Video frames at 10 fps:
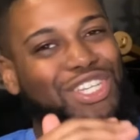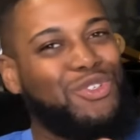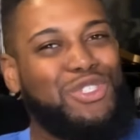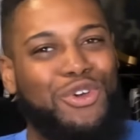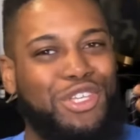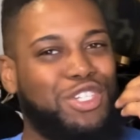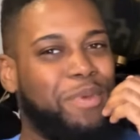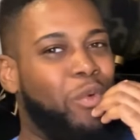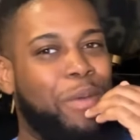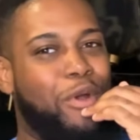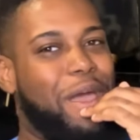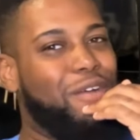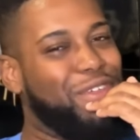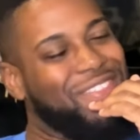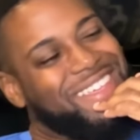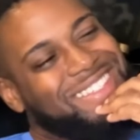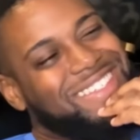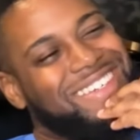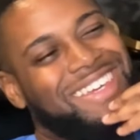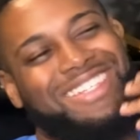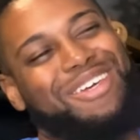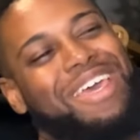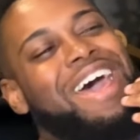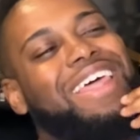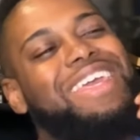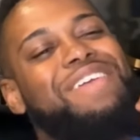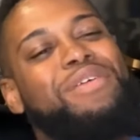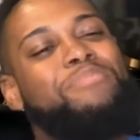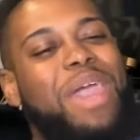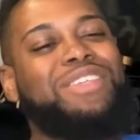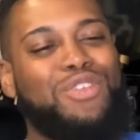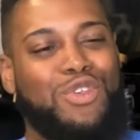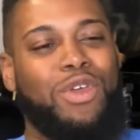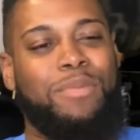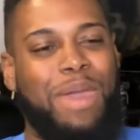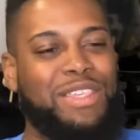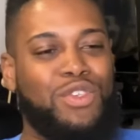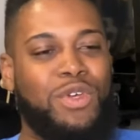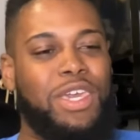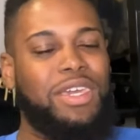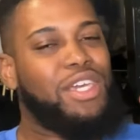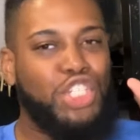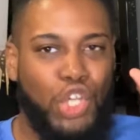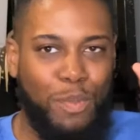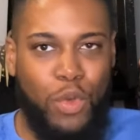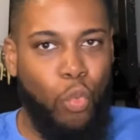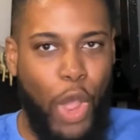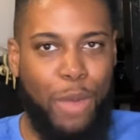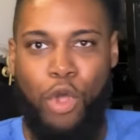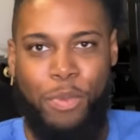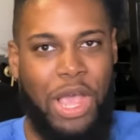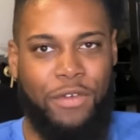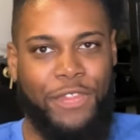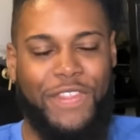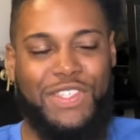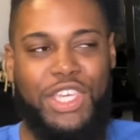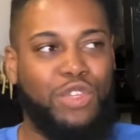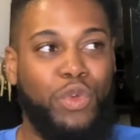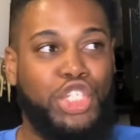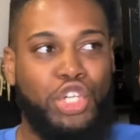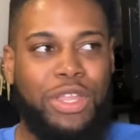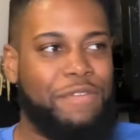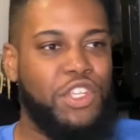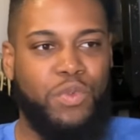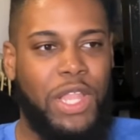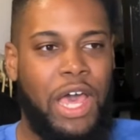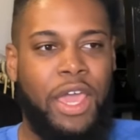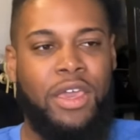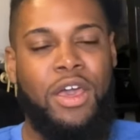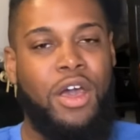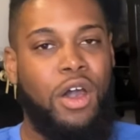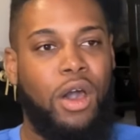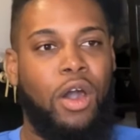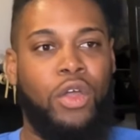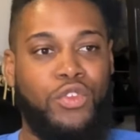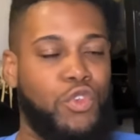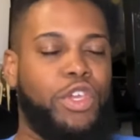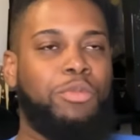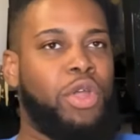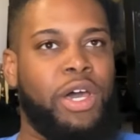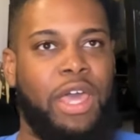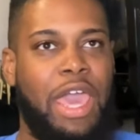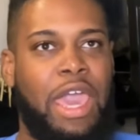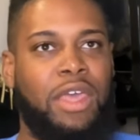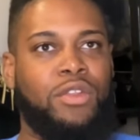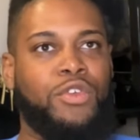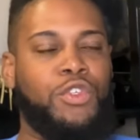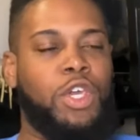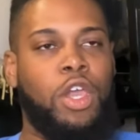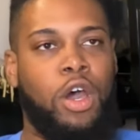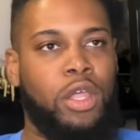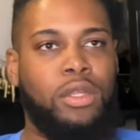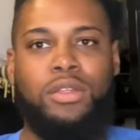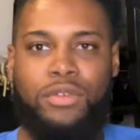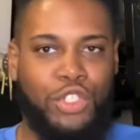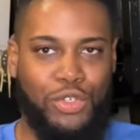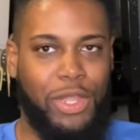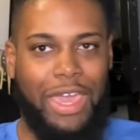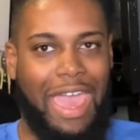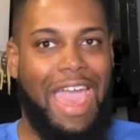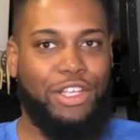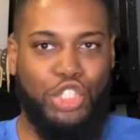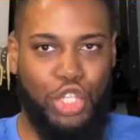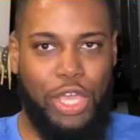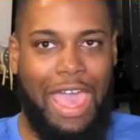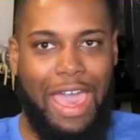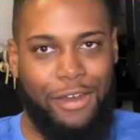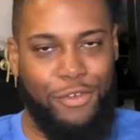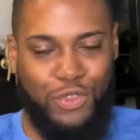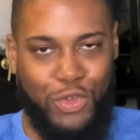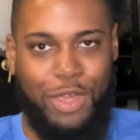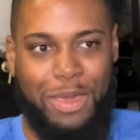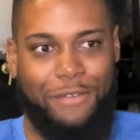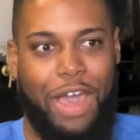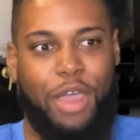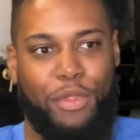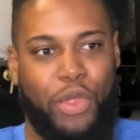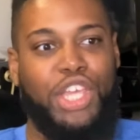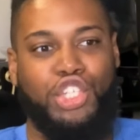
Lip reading: Uzuki should be way more powerful than this. He should, like, even in base Uzuki should be way more powerful than this. We shouldn't have to just rely on Uzuki Mura and Uzuki On to, like, actually have Uzuki be a viable threat.